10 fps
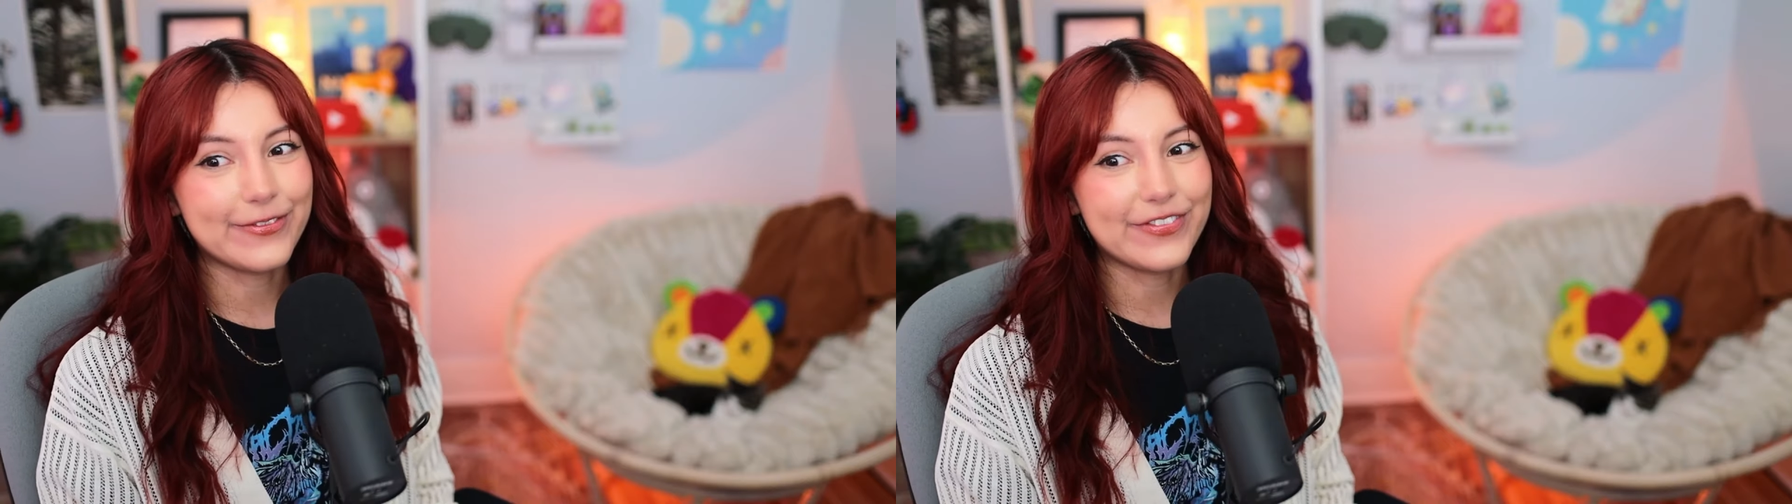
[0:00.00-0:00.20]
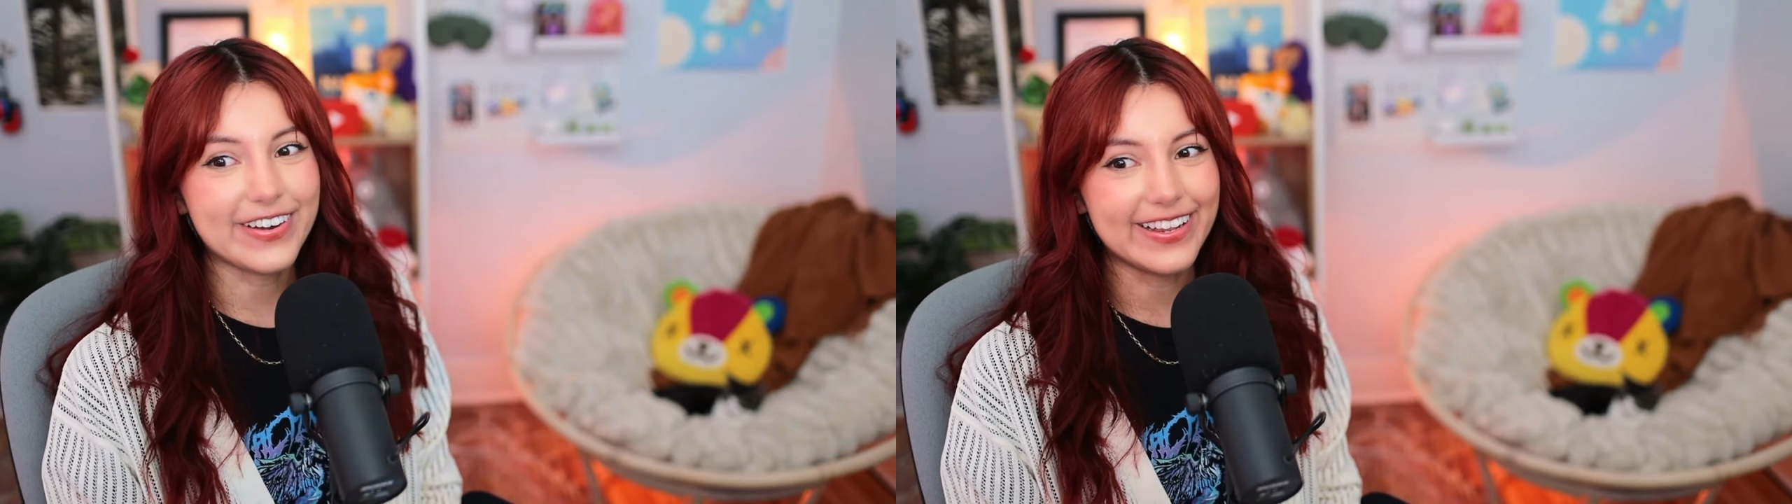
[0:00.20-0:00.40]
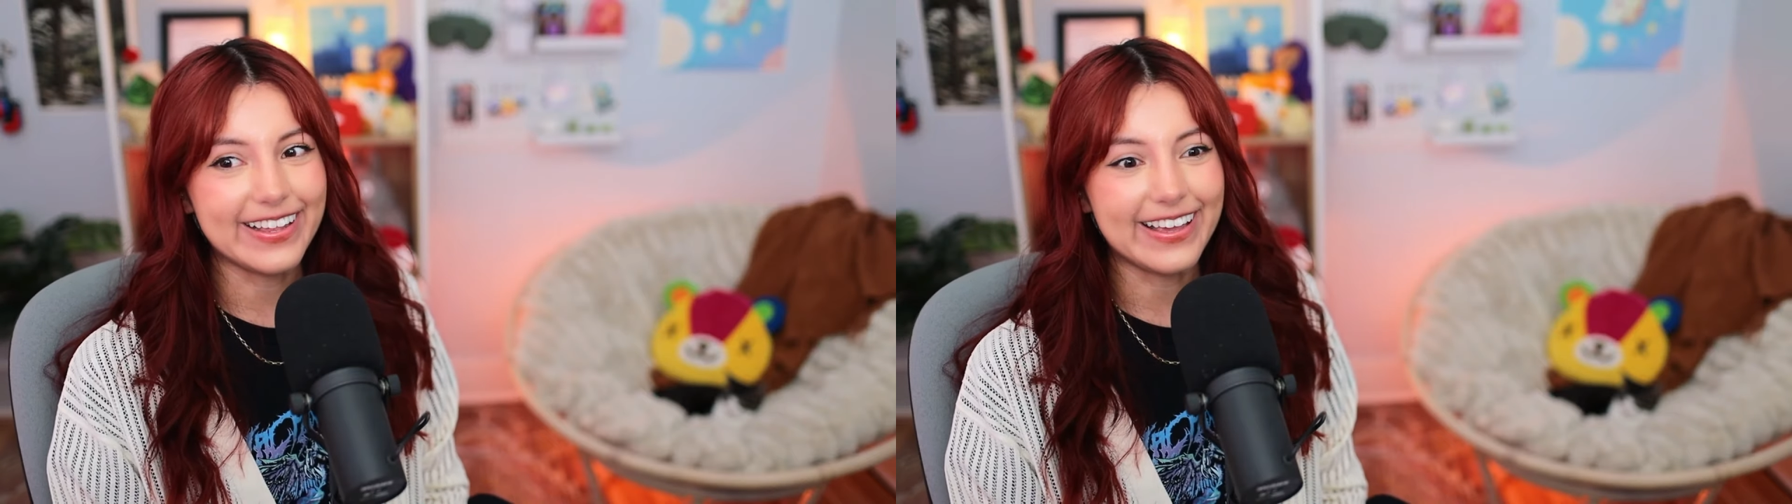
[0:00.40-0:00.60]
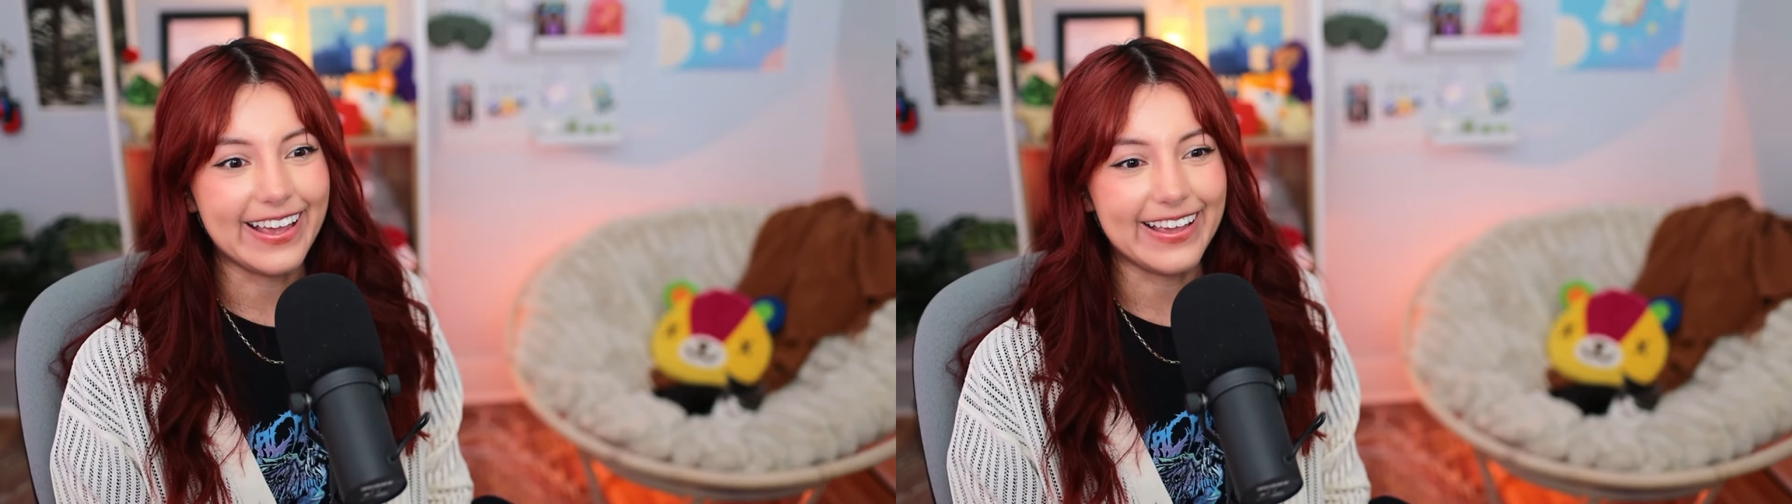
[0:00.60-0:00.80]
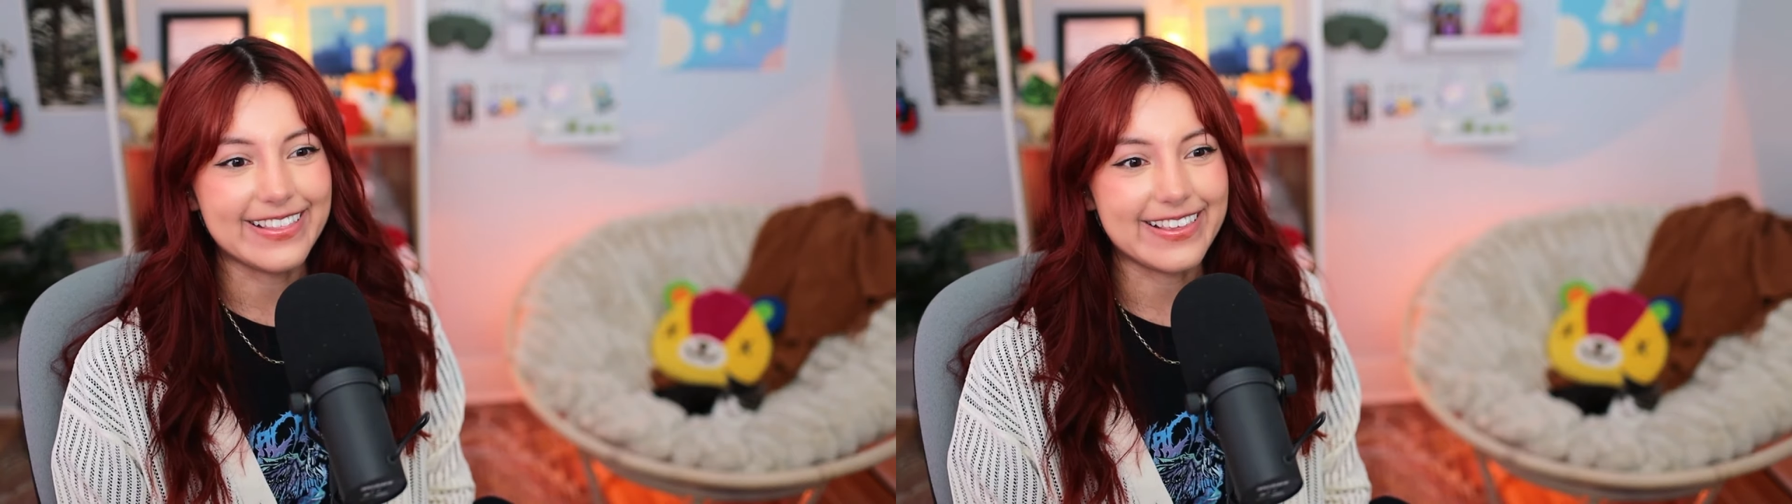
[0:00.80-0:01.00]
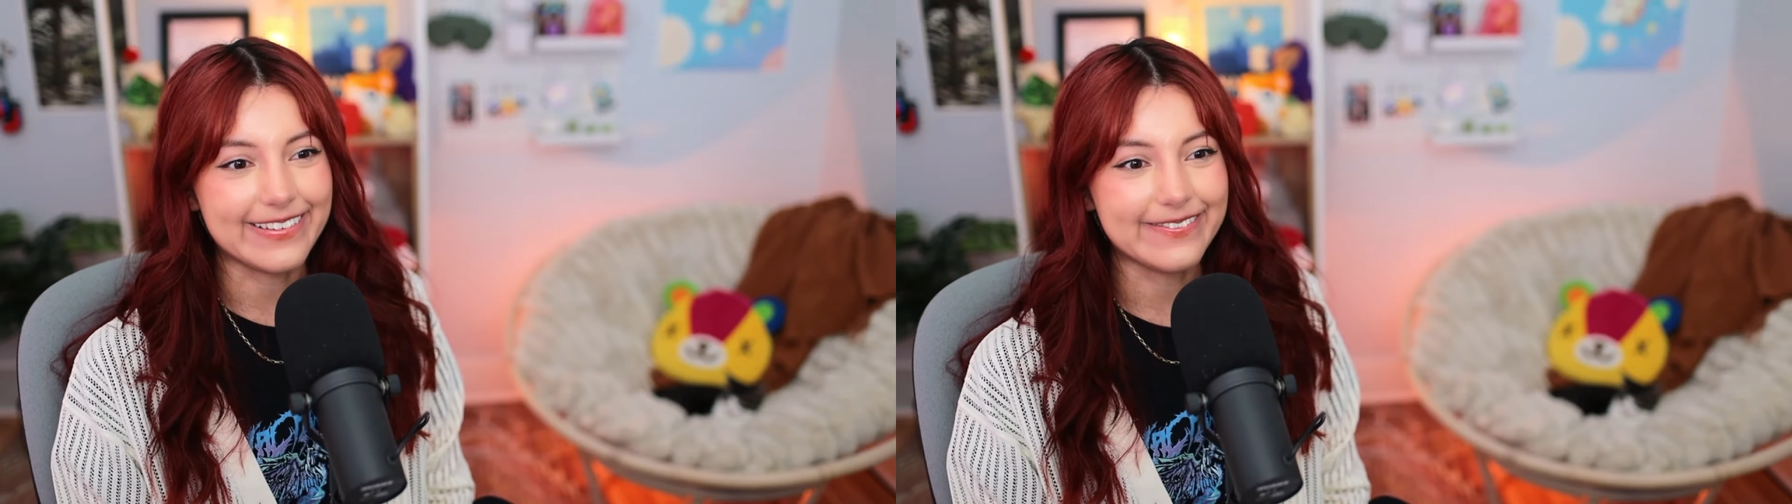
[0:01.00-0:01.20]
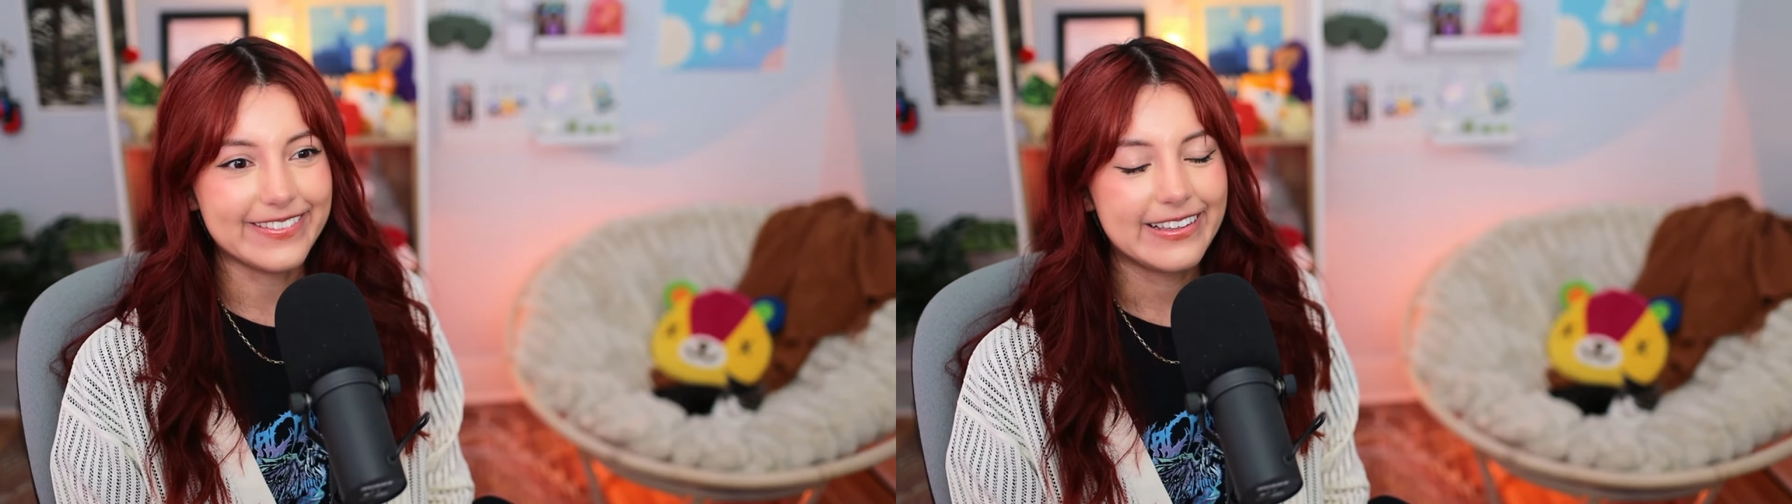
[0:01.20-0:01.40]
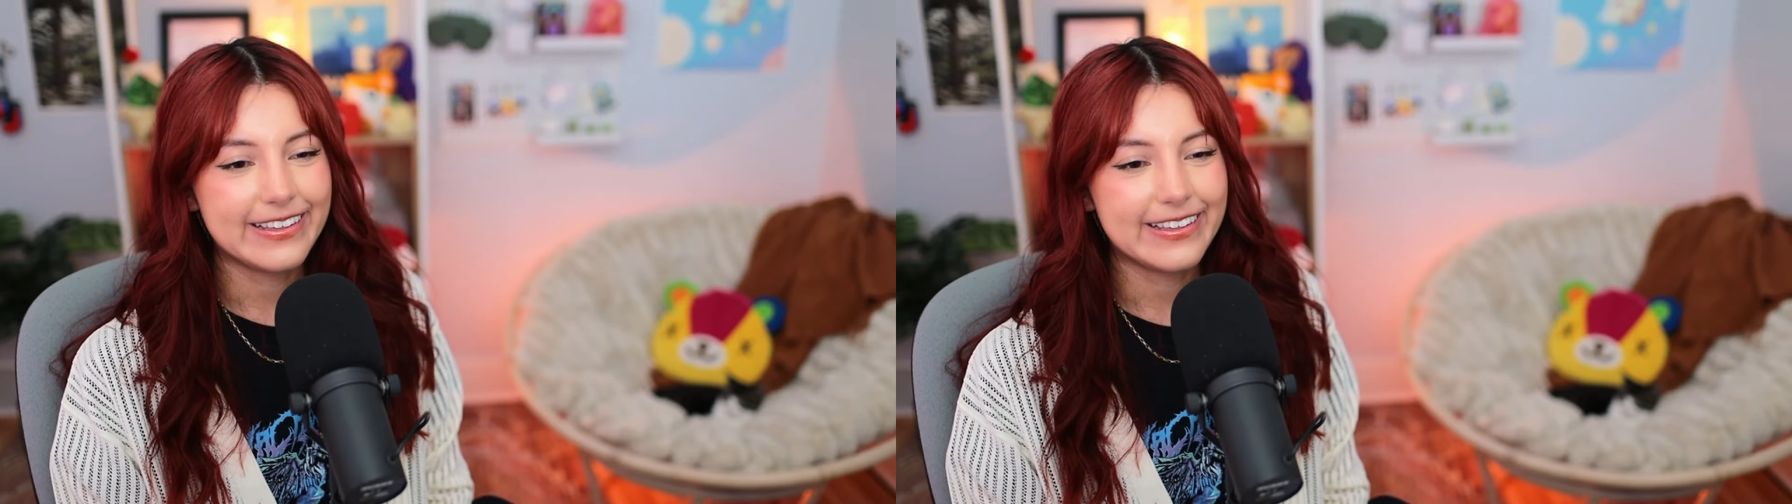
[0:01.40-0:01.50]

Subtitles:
really hates him.